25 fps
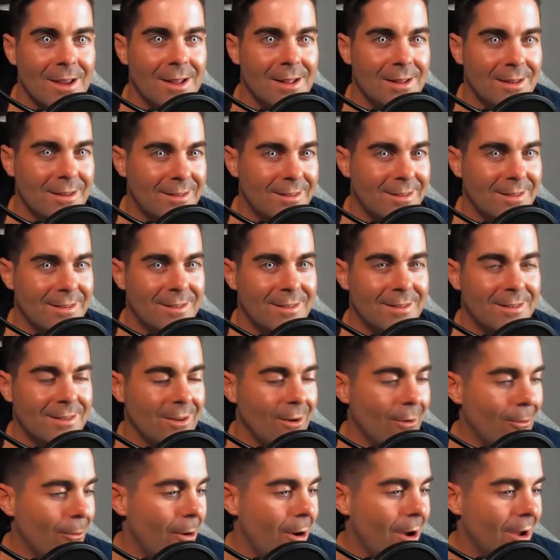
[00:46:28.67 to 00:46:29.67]
This is
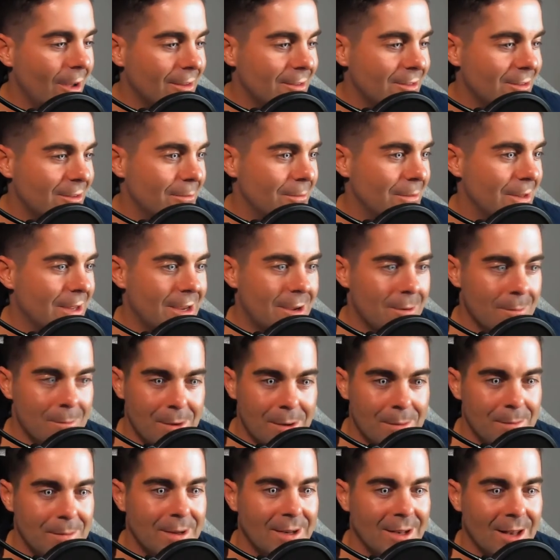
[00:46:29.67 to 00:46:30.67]
so awesome. The
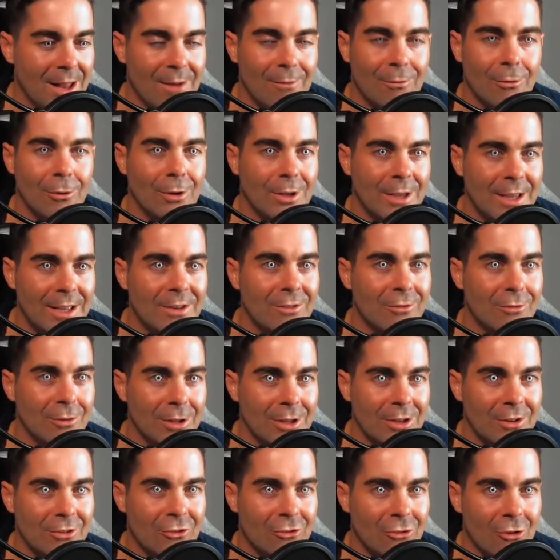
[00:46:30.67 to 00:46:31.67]
commitment level is
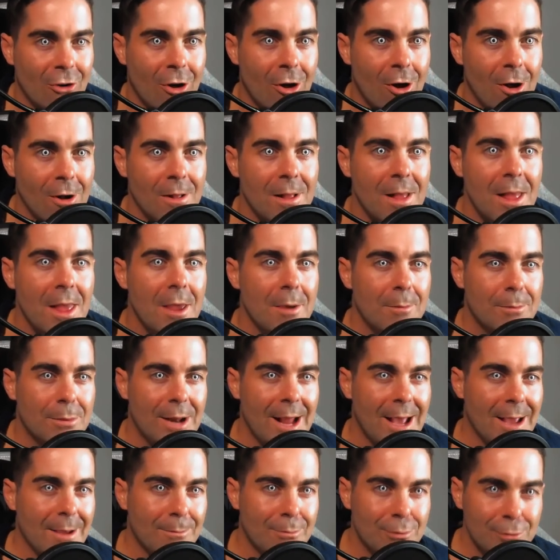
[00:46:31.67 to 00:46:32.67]
really strong, but
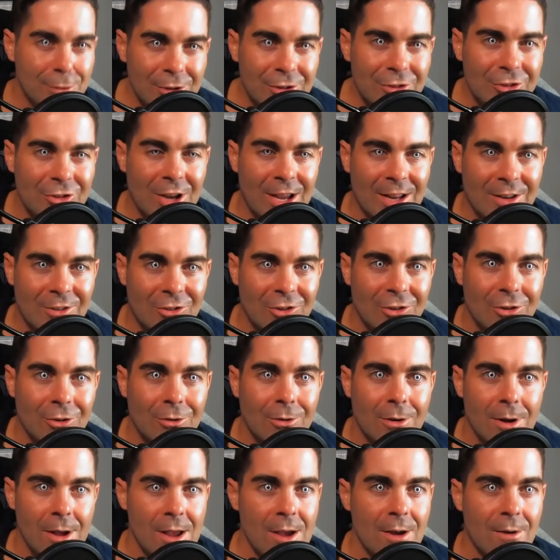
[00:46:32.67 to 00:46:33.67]
I appreciate
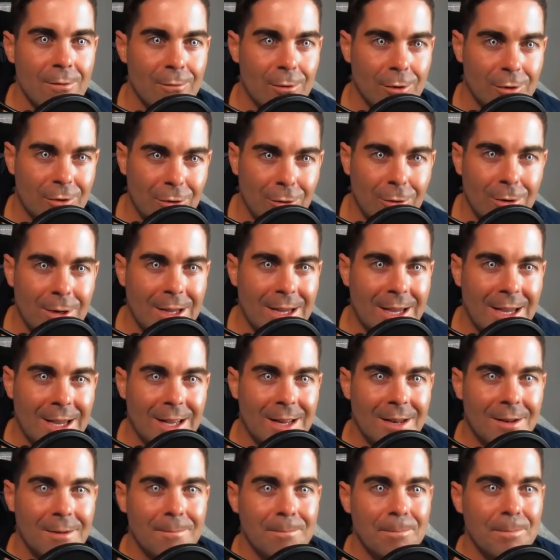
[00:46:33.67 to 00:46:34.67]
you for tuning
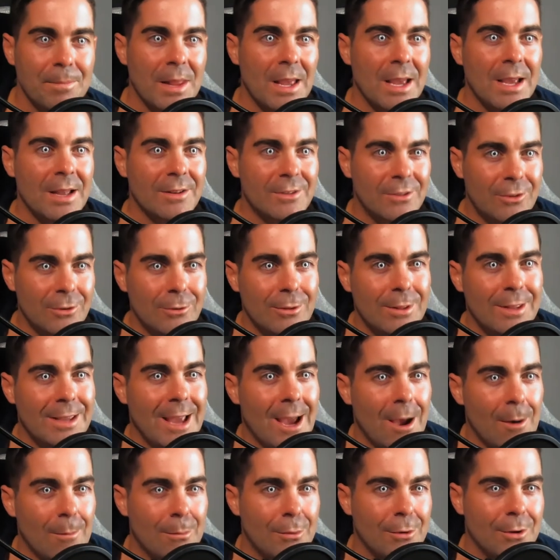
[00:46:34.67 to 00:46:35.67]
in to The
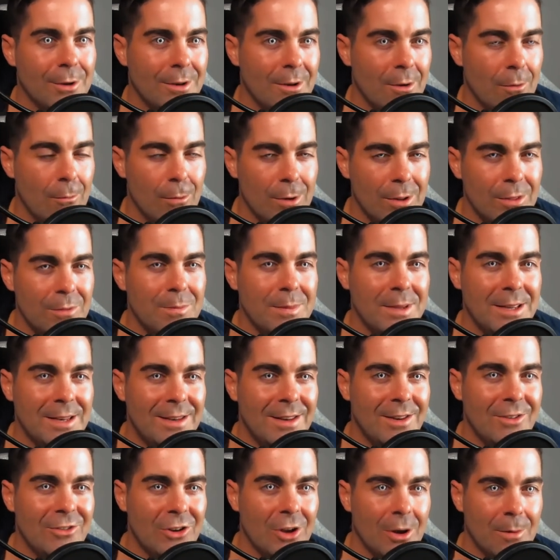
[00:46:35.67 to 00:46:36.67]
Output with me,
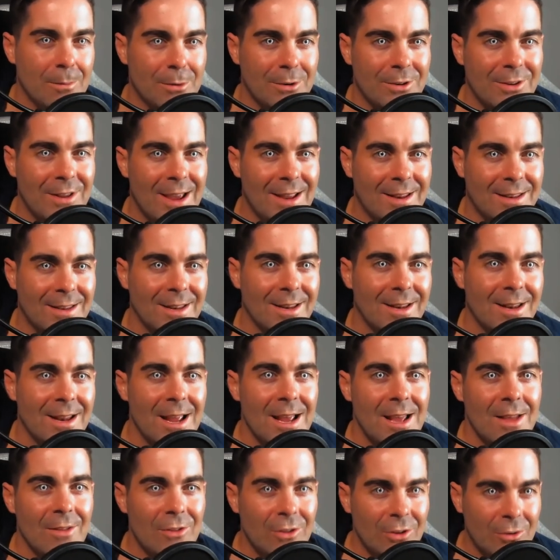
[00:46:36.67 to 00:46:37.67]
DJ Unprotected.
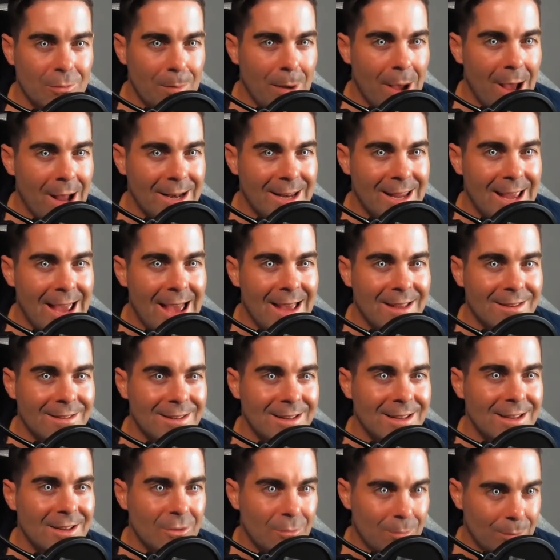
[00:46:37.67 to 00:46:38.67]
This
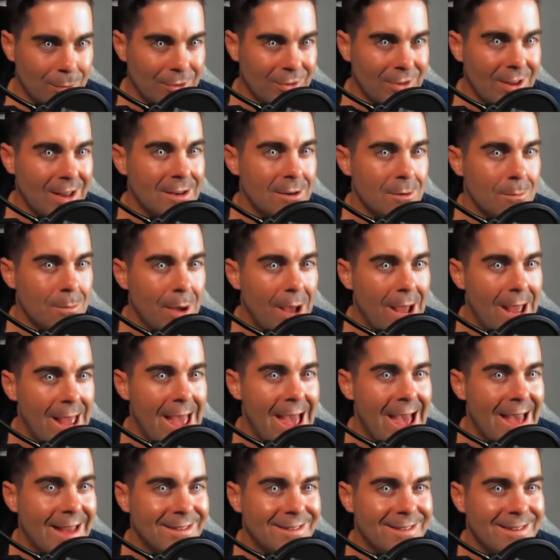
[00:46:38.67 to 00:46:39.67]
podcast is presented by
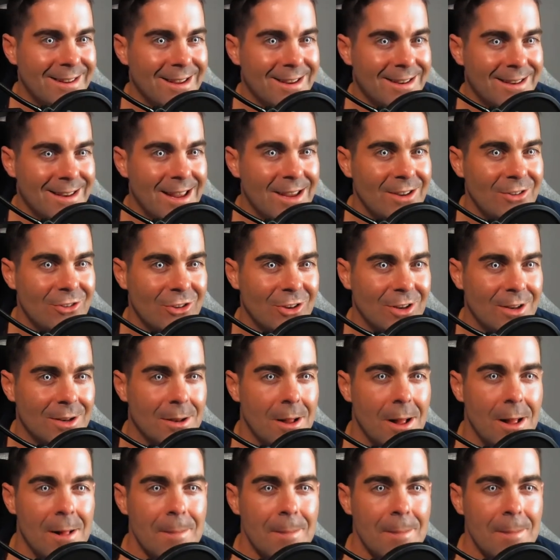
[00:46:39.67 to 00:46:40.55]
Aztec Nation.